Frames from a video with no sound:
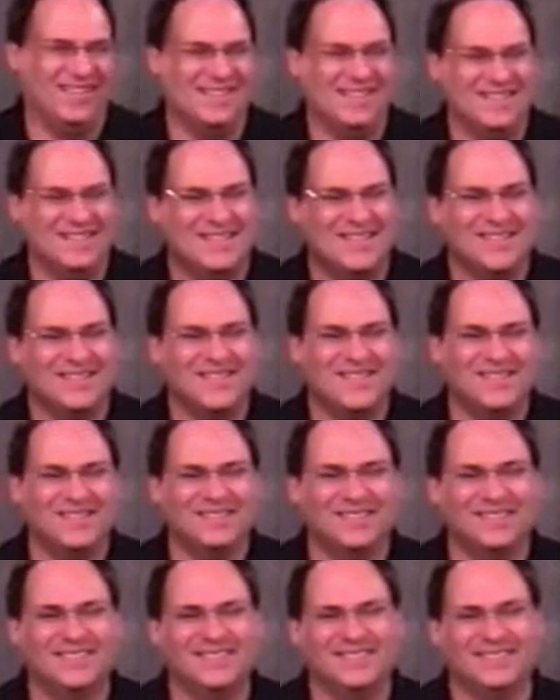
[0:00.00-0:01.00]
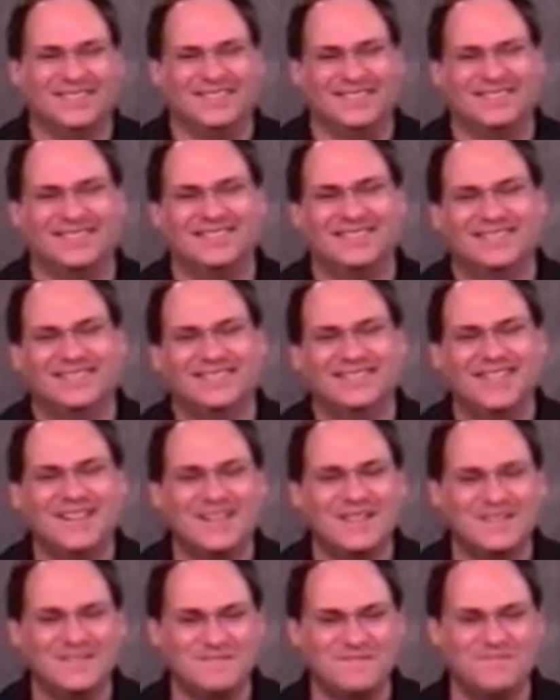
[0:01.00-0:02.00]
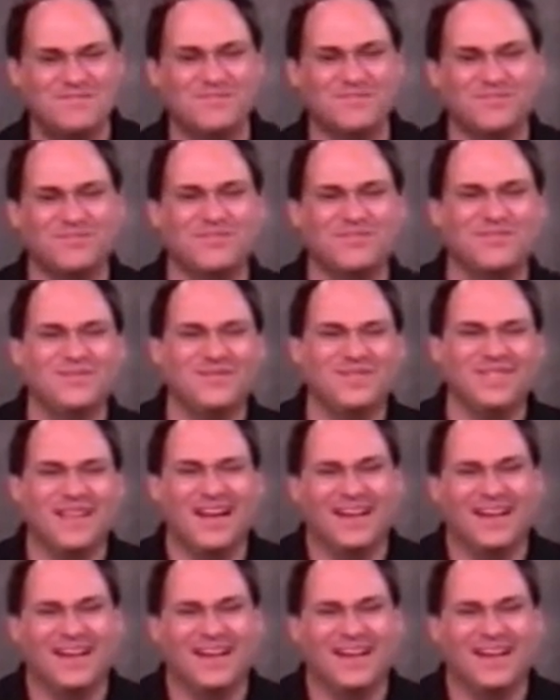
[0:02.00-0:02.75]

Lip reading: This person isn't speaking.